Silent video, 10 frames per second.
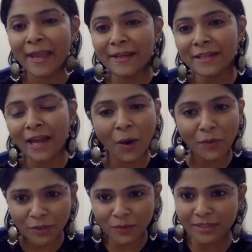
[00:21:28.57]
And how
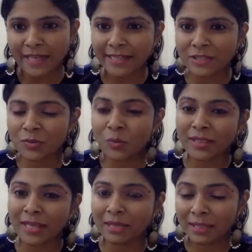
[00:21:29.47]
do you connect
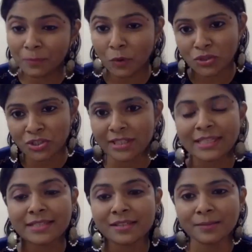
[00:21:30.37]
with them
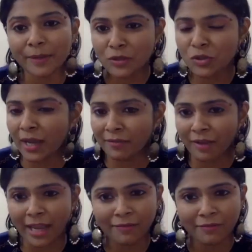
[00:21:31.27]
emotionally, sir? Because you have
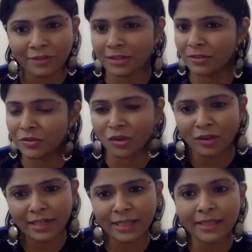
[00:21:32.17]
had
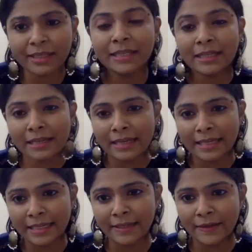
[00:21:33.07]
really
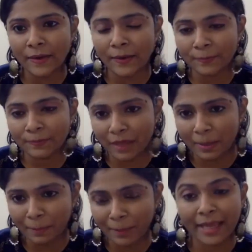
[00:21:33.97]
clean,
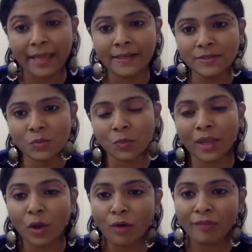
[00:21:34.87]
planned
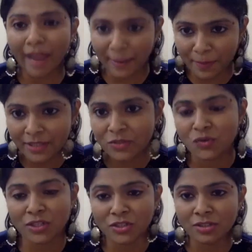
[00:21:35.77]
way of
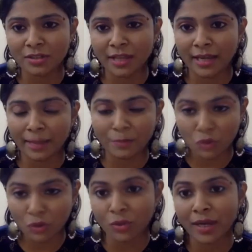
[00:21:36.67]
administration, and I'm
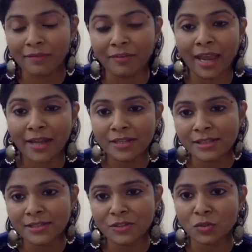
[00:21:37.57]
sure you have
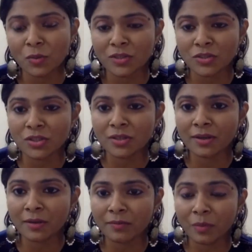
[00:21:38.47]
handled the situation
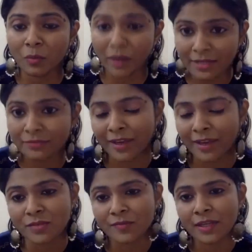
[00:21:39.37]
very
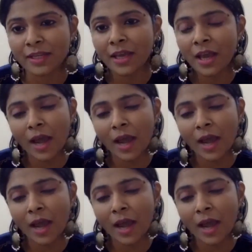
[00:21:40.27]
effectively.